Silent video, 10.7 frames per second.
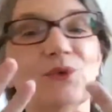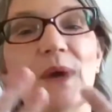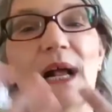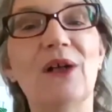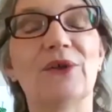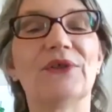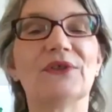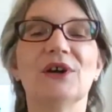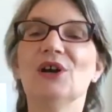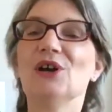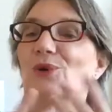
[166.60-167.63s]
wealth.
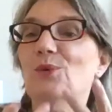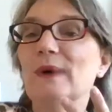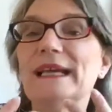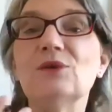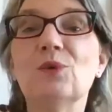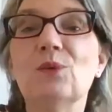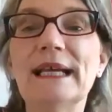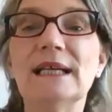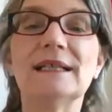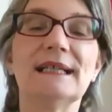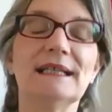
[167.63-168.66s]

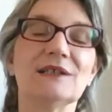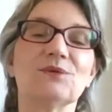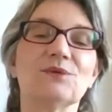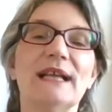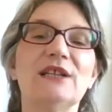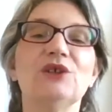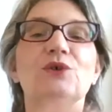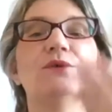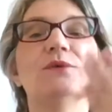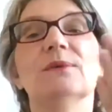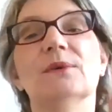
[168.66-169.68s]
Win-win is when
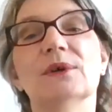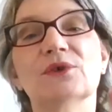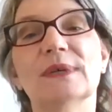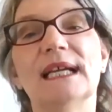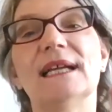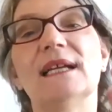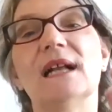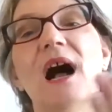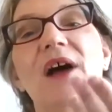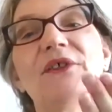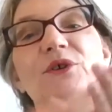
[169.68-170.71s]
you create
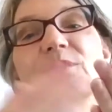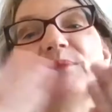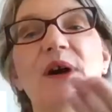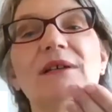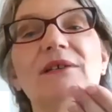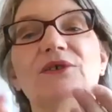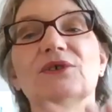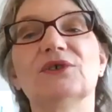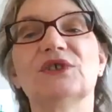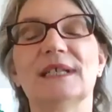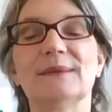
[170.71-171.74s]
other
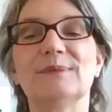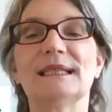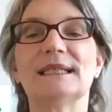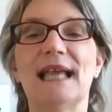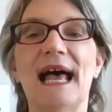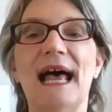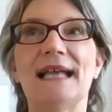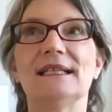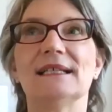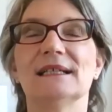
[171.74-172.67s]
partnerships that